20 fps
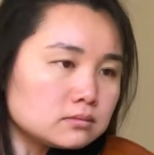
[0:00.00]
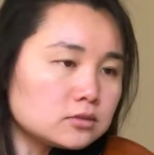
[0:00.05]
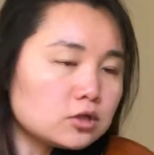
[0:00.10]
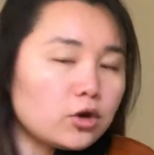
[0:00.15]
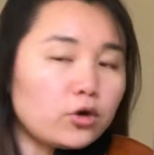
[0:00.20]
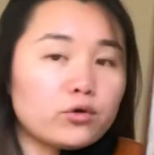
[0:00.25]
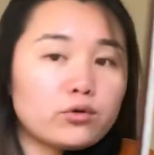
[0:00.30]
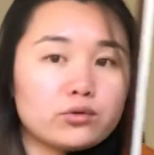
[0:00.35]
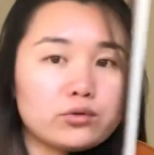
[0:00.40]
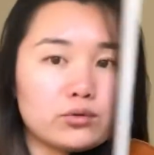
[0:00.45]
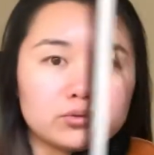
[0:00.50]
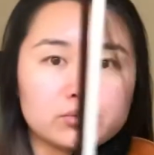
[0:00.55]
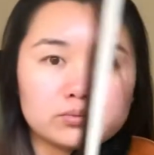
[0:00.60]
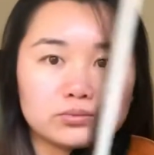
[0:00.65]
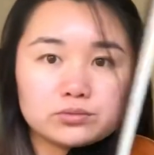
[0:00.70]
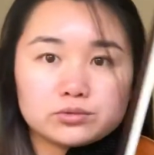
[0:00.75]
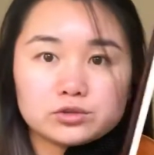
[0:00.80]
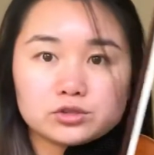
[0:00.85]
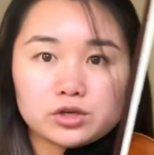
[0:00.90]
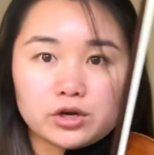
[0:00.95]
Oh,
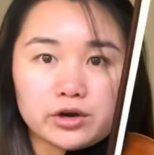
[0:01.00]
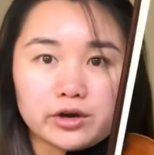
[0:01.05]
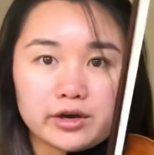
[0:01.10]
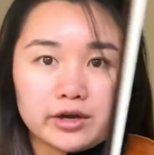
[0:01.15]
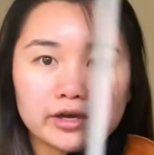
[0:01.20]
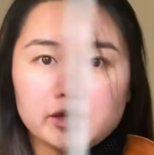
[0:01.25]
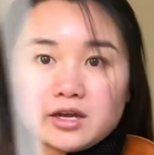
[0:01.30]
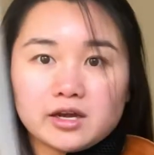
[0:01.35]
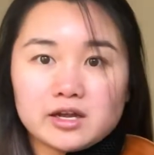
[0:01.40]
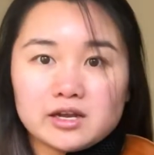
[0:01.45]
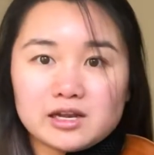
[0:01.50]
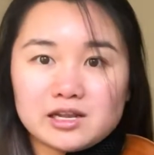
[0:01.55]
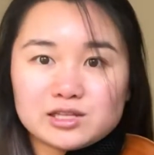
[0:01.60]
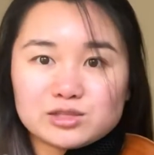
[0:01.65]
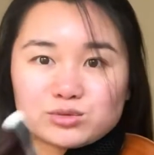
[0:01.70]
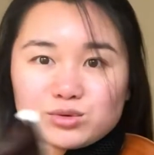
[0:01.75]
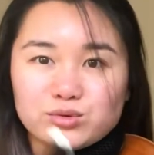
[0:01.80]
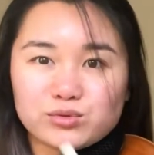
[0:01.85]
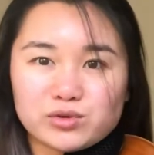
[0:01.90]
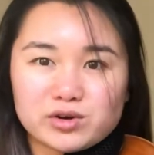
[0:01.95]
sorry. Let's
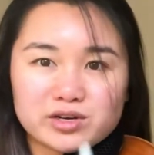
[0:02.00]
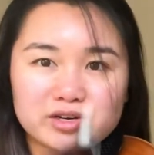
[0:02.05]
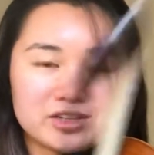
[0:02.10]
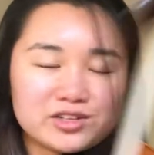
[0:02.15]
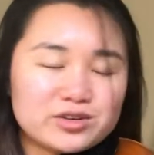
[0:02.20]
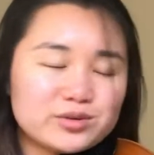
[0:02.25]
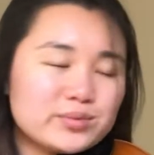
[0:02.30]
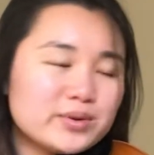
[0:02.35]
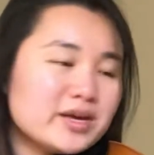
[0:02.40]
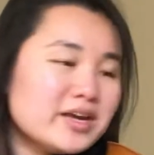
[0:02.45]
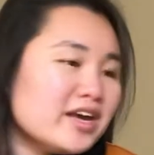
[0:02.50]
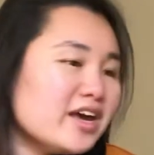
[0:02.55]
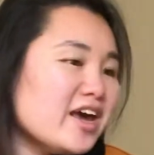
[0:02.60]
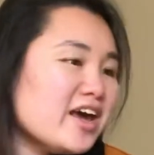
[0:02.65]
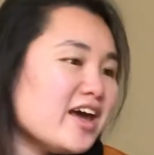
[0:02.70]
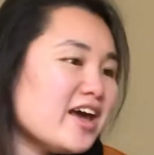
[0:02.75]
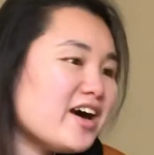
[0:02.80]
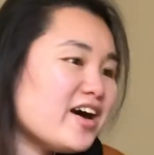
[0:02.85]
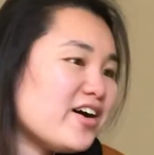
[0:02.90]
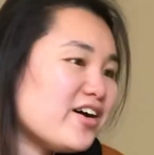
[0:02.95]
rewind a little bit.
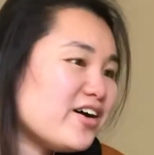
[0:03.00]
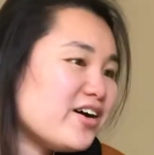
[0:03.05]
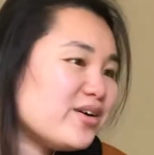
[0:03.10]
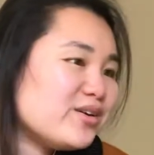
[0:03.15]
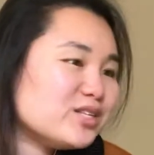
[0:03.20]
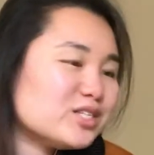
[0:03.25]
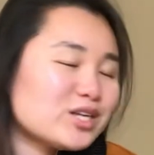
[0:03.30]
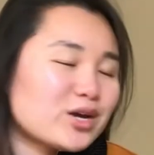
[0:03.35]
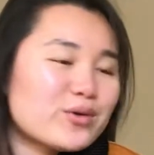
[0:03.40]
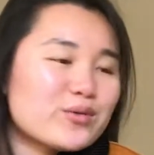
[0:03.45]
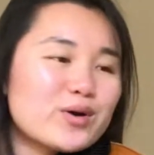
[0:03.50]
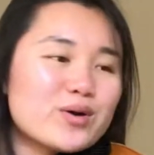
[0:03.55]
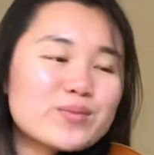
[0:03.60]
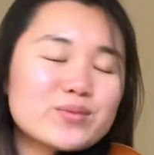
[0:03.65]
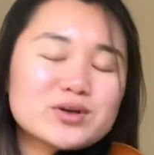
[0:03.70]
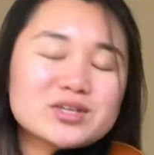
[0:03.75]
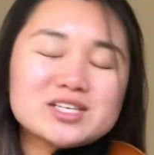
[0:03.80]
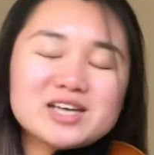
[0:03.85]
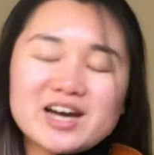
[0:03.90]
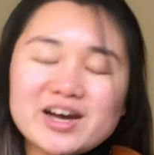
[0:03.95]
I'll start one
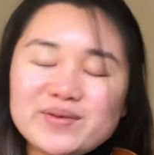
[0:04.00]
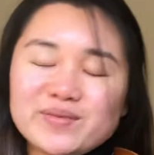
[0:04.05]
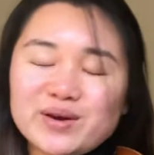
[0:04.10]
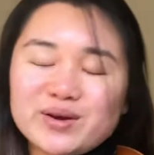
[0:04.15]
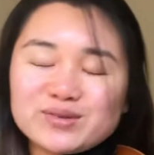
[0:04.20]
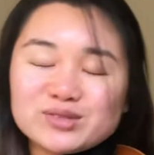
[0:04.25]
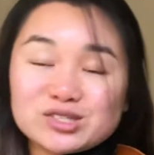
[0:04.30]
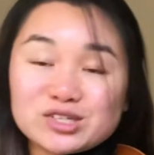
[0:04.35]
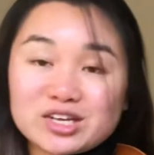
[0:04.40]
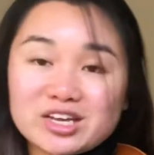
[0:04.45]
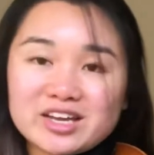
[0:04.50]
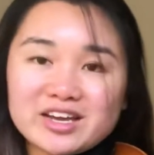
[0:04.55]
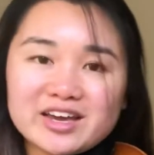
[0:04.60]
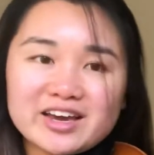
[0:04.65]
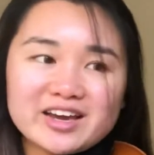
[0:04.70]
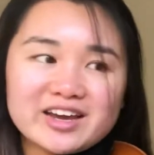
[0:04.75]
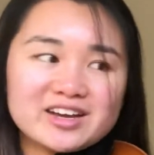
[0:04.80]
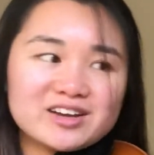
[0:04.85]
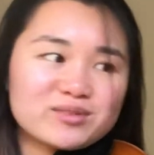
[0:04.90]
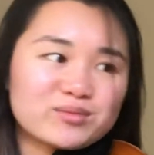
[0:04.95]
more time. I was looking
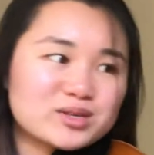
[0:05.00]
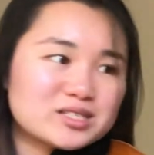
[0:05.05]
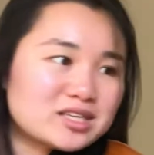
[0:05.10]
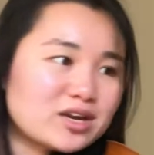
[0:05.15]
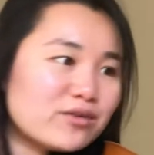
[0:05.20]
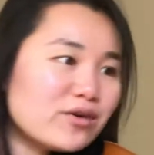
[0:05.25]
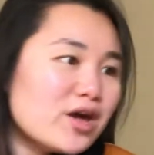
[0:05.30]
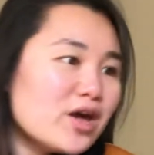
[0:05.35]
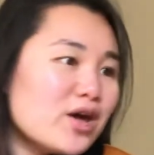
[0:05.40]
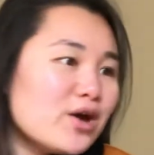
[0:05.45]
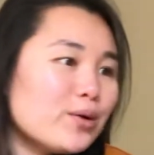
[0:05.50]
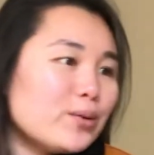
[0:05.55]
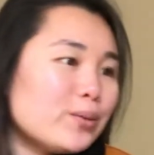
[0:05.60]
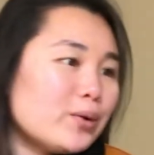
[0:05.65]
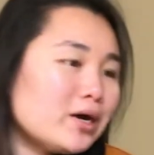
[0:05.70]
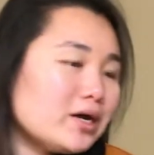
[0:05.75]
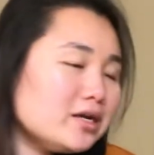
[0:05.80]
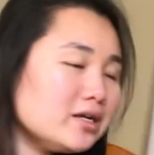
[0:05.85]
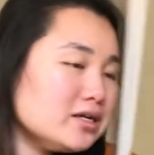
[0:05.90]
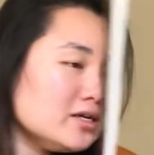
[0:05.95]
ahead of myself.
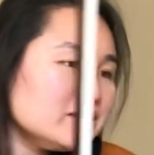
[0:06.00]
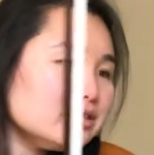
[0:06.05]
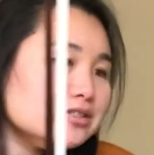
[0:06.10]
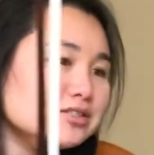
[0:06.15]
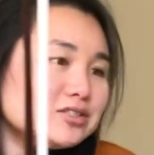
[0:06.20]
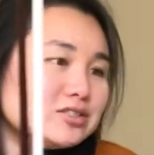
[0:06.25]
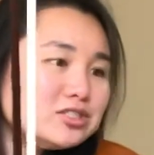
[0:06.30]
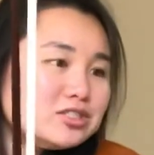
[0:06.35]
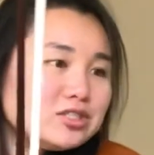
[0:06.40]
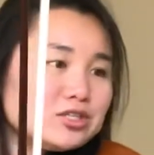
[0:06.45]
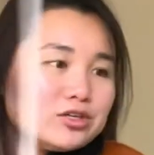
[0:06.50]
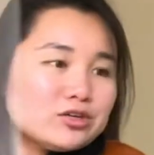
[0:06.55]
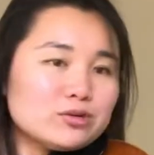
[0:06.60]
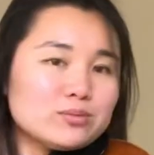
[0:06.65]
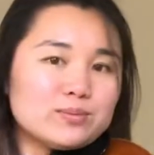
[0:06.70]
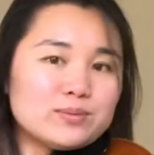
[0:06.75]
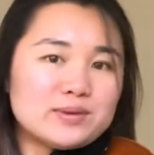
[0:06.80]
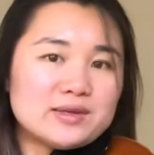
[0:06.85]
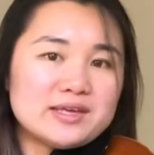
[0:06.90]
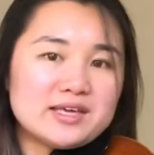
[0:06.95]
1, 2,
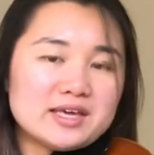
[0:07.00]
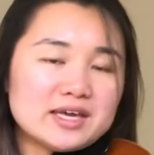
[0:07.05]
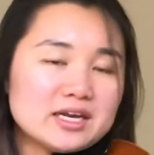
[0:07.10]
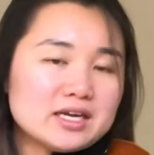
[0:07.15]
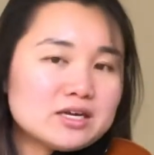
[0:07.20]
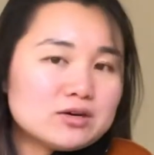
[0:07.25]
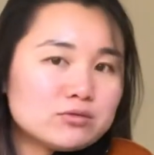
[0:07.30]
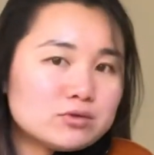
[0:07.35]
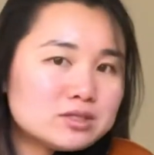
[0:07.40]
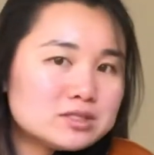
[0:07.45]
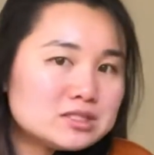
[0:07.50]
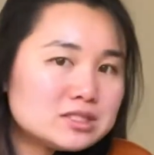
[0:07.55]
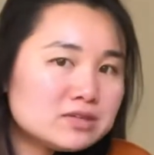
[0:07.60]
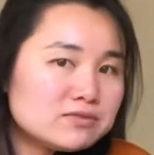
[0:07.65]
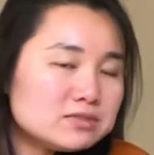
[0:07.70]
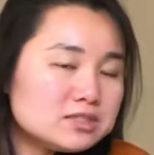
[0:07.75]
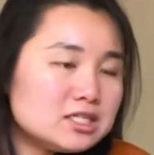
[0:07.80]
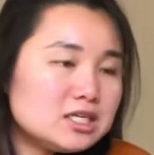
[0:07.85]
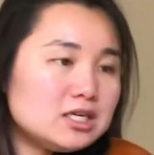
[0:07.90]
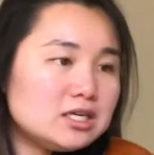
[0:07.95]
beginning at
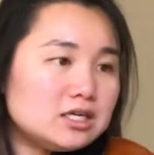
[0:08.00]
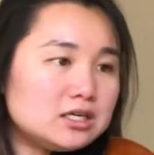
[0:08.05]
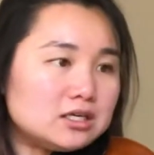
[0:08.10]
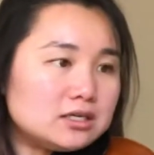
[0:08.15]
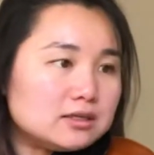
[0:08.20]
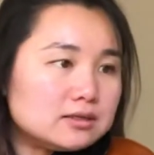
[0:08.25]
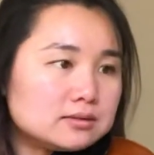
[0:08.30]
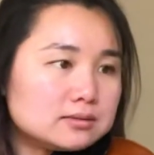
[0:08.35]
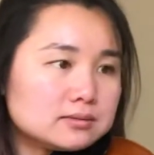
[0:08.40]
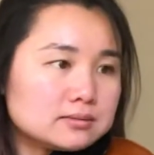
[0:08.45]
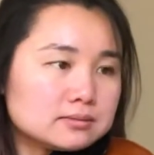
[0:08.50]
117.